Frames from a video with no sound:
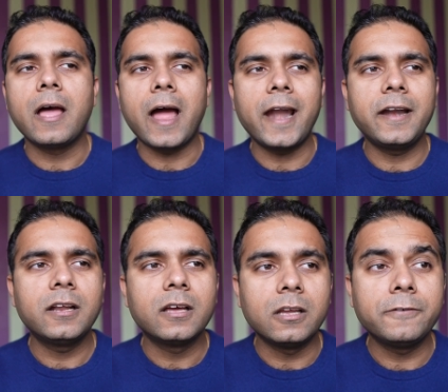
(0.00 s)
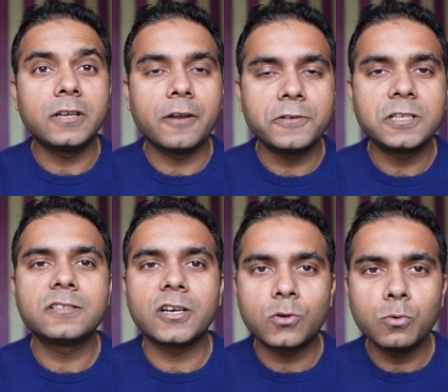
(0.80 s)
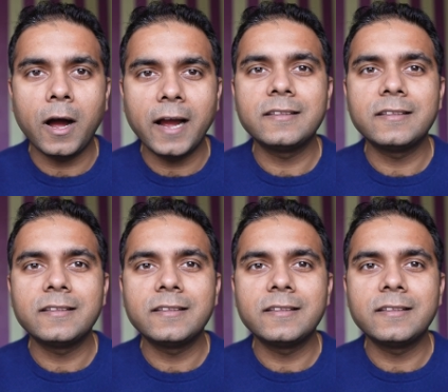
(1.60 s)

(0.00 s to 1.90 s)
and if the deficits are too high,